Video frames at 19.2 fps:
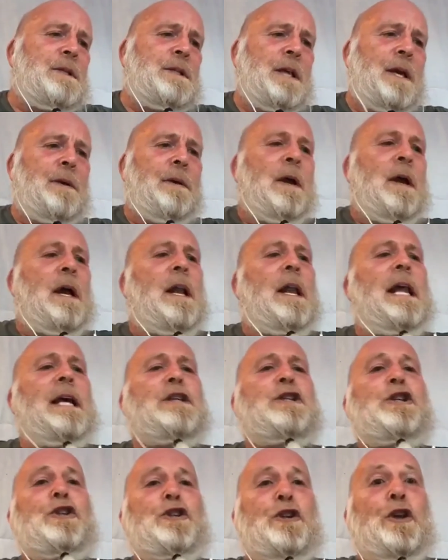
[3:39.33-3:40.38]
So
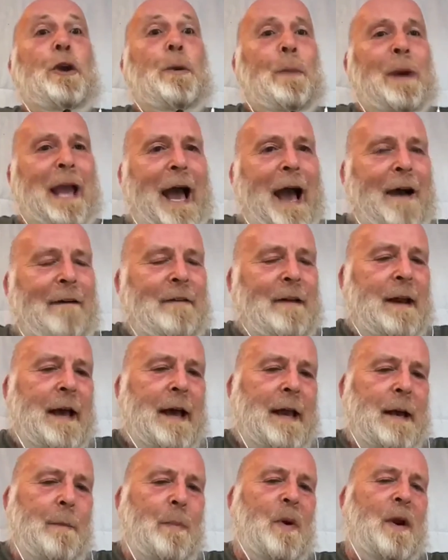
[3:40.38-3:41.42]
let's assume we haven't
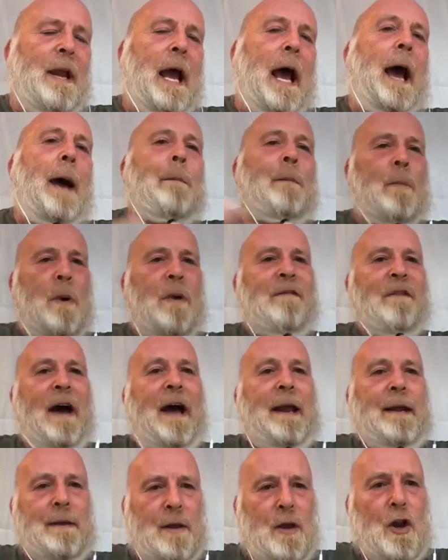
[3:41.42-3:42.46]
had a pre-app. We've
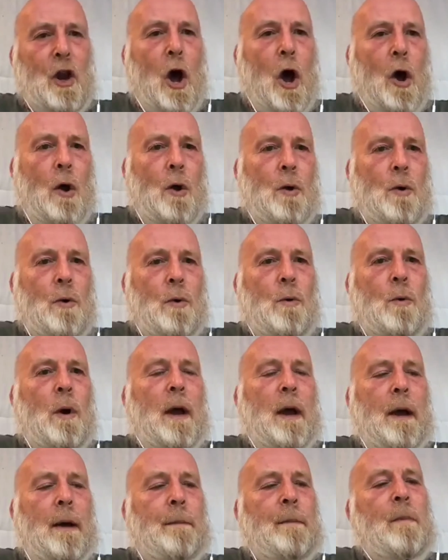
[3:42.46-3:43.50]
had
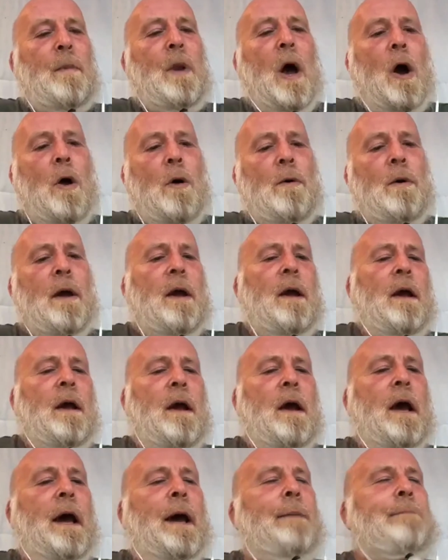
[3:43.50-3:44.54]
no
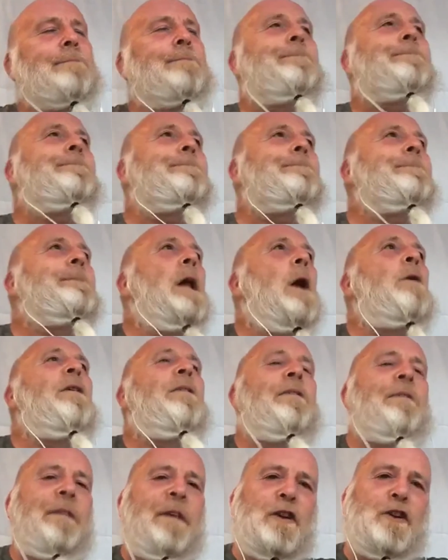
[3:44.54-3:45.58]

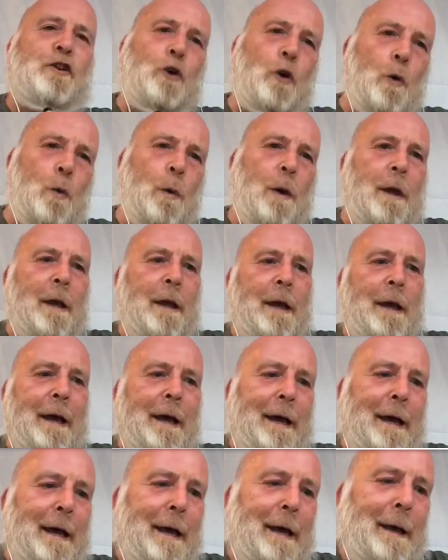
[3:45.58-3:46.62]
official
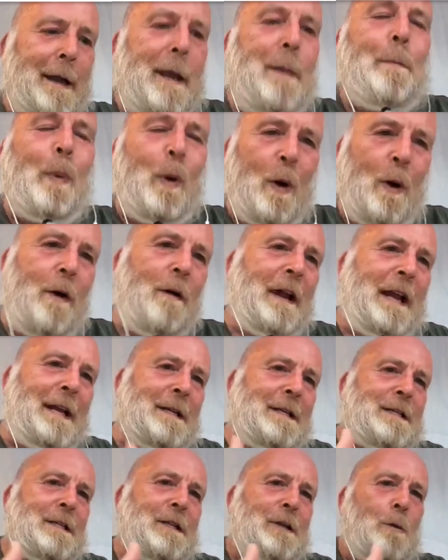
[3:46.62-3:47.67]
input
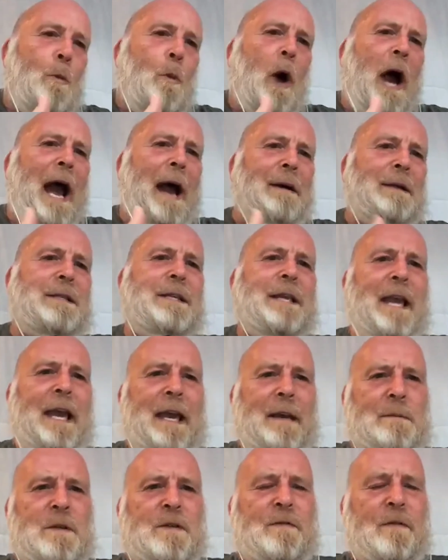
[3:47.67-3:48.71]
into our
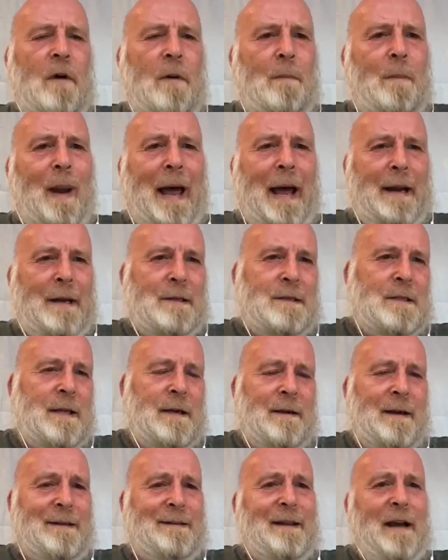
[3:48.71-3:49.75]
schemes from planners.
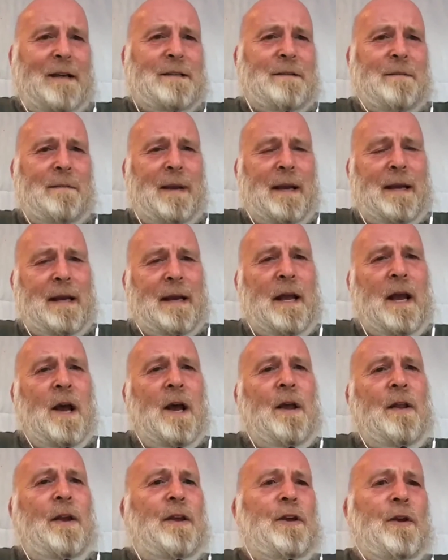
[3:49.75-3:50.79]
Now, that doesn't mean
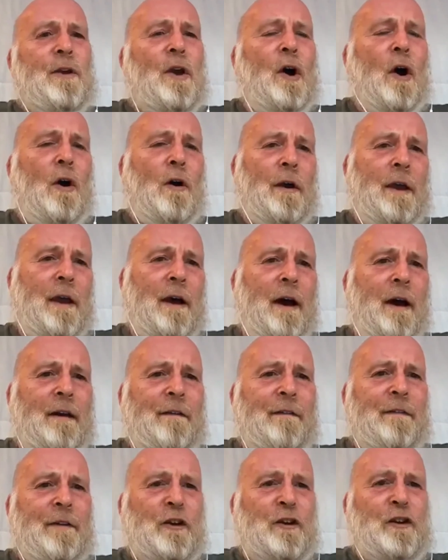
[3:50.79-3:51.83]
that you can't get
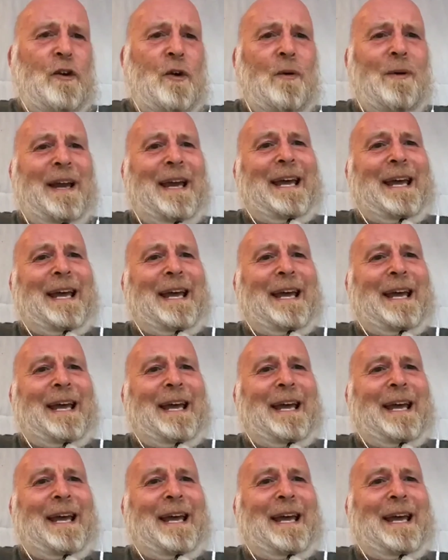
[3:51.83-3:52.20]
unofficial.